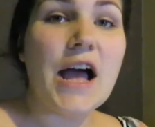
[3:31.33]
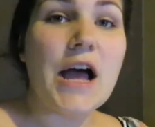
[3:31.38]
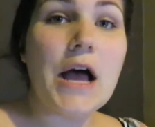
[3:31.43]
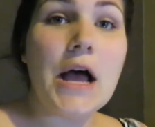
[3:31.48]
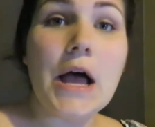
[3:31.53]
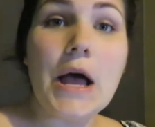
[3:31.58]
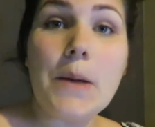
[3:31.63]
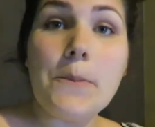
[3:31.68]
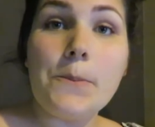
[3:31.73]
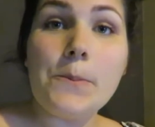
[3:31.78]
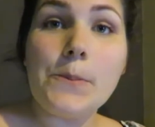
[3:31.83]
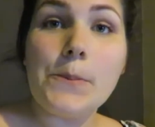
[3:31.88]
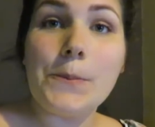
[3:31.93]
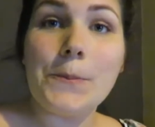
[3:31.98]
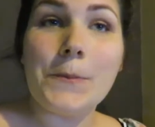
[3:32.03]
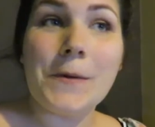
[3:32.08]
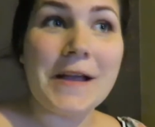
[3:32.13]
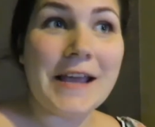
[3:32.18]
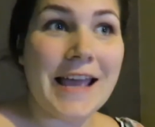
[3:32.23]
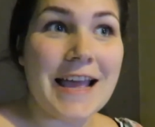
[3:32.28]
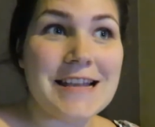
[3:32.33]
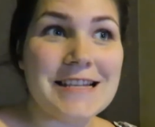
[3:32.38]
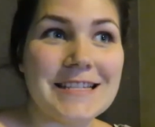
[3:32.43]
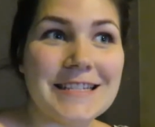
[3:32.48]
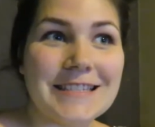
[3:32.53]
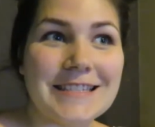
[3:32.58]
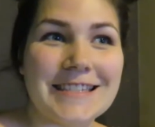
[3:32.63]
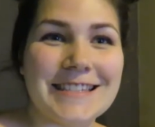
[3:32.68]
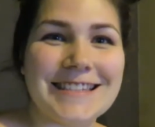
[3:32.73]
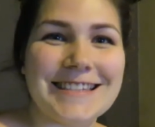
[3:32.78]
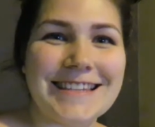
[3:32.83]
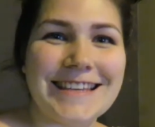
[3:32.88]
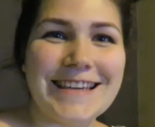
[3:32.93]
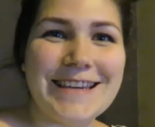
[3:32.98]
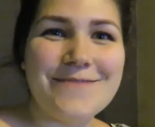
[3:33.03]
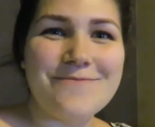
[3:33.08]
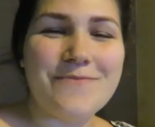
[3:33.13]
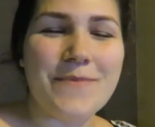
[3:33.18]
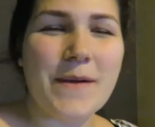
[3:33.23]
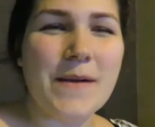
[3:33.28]
When Kenton's
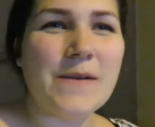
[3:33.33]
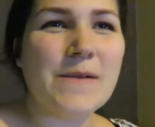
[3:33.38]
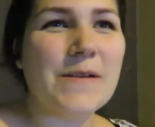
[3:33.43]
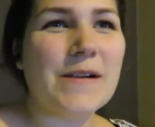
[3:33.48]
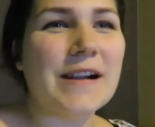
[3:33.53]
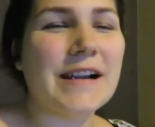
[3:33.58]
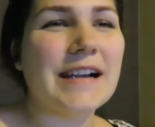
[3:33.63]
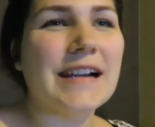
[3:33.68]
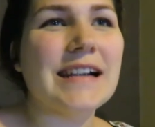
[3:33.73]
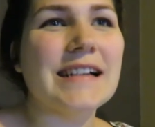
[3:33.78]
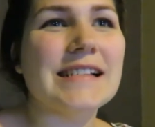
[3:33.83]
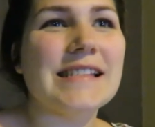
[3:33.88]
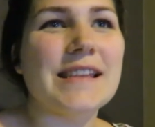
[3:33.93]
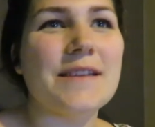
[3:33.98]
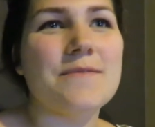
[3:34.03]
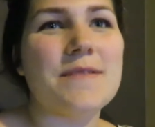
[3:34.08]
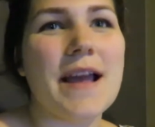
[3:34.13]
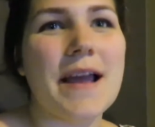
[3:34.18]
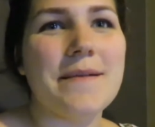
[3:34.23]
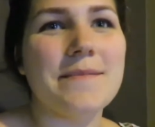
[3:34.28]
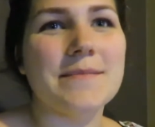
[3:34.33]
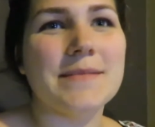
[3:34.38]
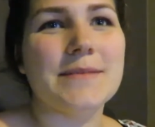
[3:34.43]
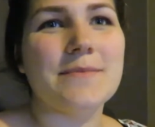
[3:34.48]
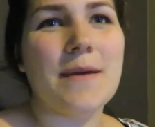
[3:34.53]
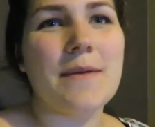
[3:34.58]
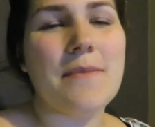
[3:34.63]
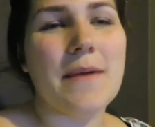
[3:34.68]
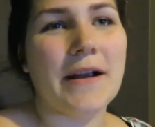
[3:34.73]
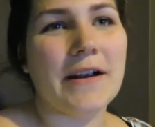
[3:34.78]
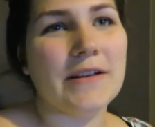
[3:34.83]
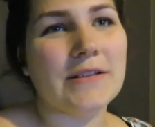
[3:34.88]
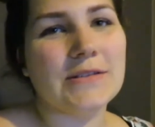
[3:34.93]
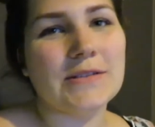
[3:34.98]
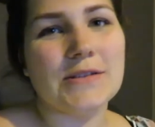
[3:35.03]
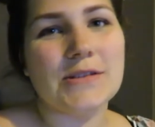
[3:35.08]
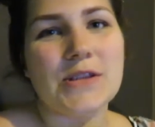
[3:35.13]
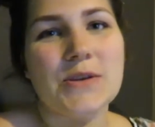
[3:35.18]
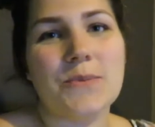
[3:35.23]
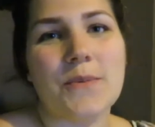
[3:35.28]
asleep, or sometimes my parents
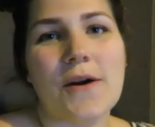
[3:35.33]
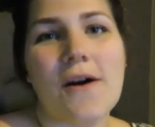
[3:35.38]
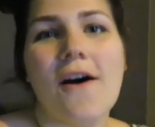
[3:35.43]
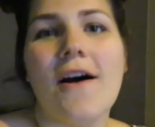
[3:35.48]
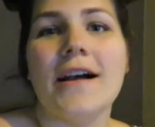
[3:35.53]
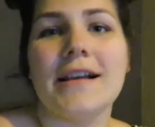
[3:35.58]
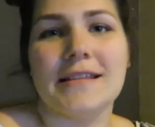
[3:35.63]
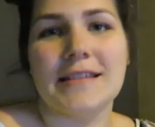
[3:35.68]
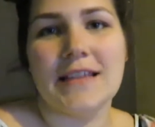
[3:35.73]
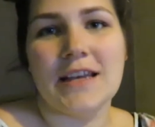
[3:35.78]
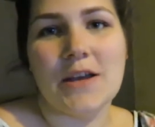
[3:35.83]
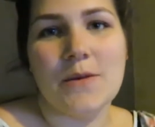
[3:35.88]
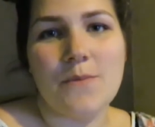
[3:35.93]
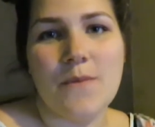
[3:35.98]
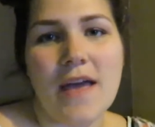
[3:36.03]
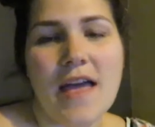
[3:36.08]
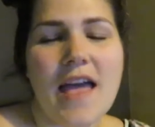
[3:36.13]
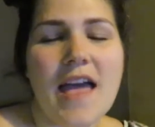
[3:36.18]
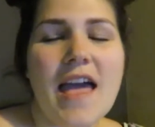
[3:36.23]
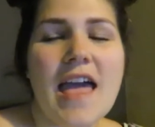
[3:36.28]
are super awesome